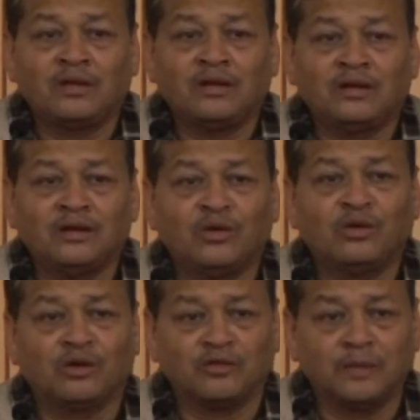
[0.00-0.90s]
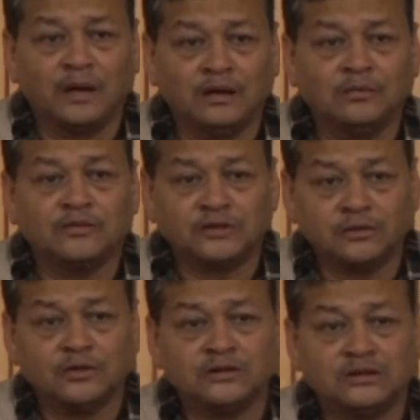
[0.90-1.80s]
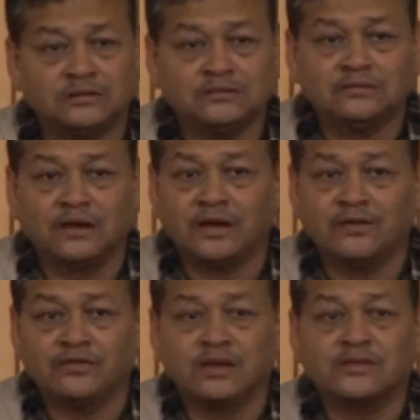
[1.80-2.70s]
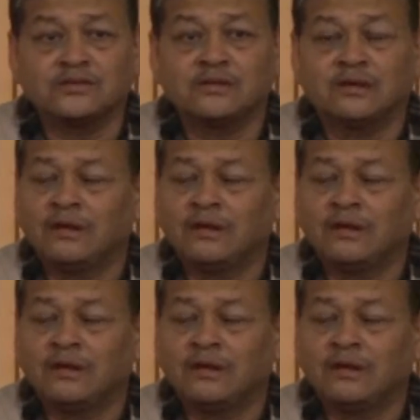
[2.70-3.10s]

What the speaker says: A whole lot of pile up of summers and variety of things.